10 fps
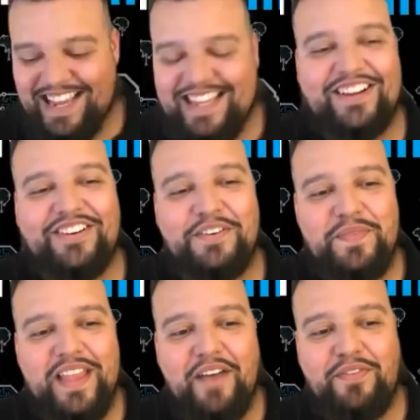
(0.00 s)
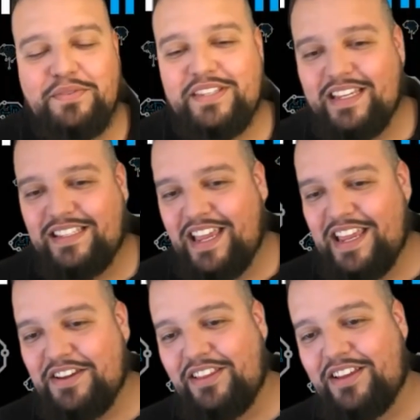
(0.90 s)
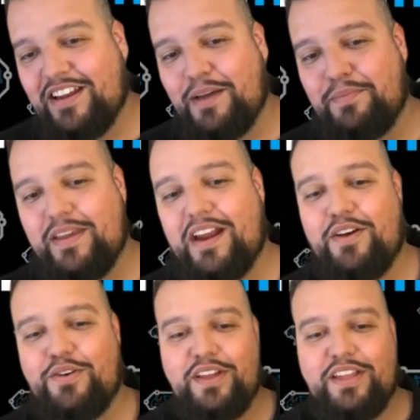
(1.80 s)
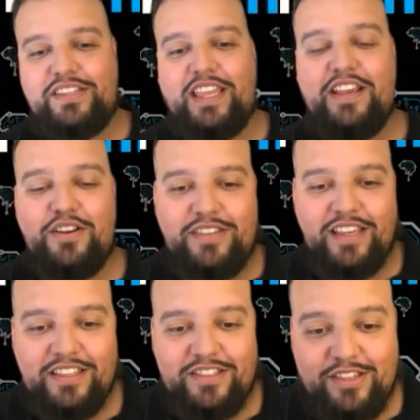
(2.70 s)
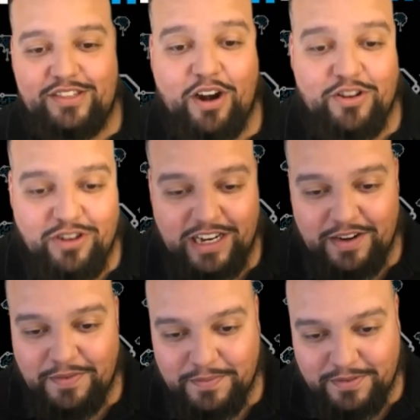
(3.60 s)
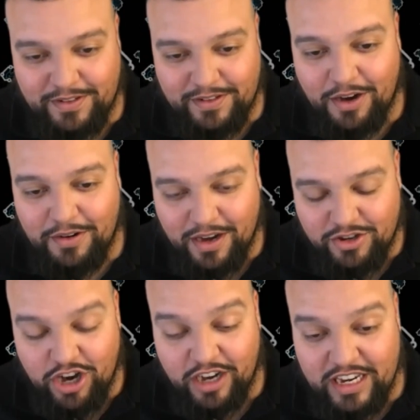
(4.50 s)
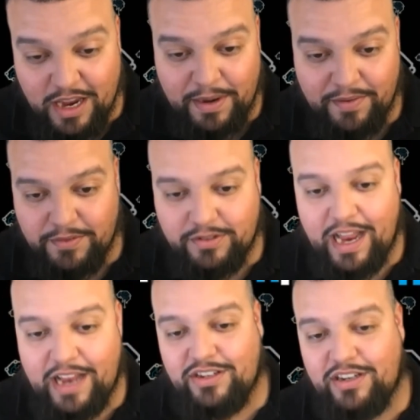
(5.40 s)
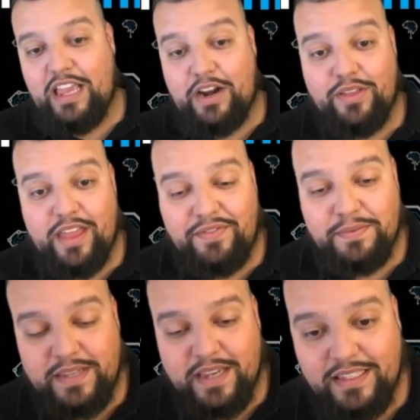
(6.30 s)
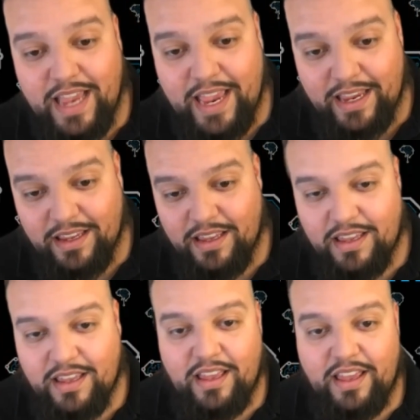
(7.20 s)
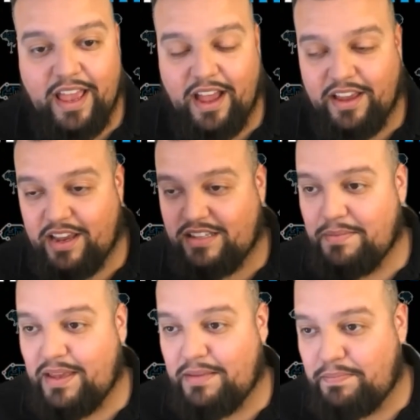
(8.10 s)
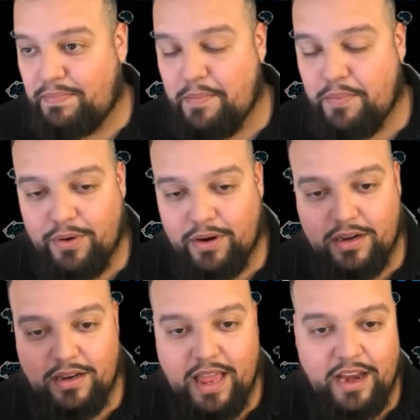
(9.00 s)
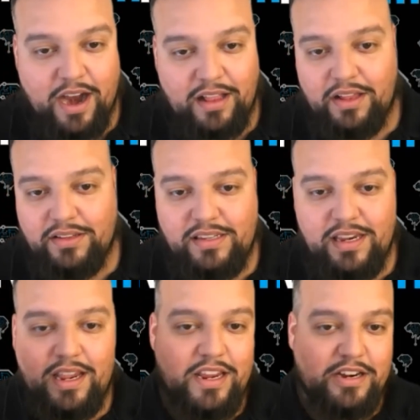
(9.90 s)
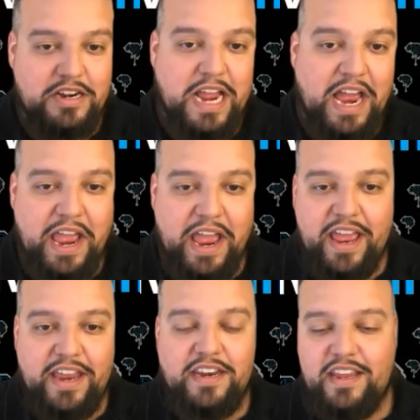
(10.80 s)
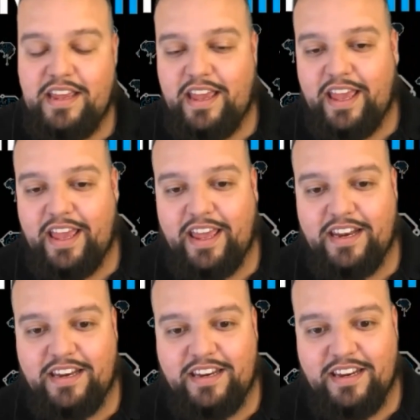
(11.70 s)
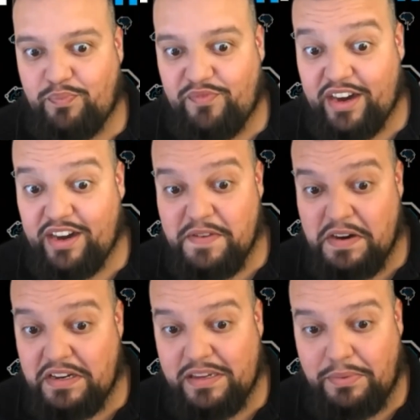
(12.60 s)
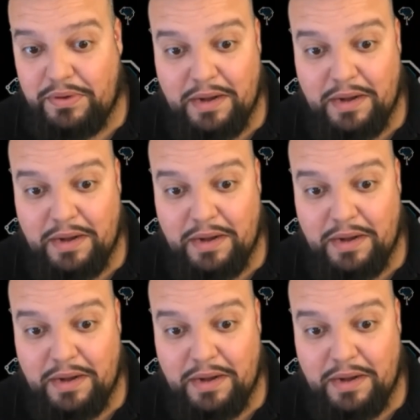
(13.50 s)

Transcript: So FMCSA, you can look it up. You got to go to start a trucking company from scratch. You got to go to the FMCSA. You got to submit paperwork, your LLC, your EIN, and very, very simple.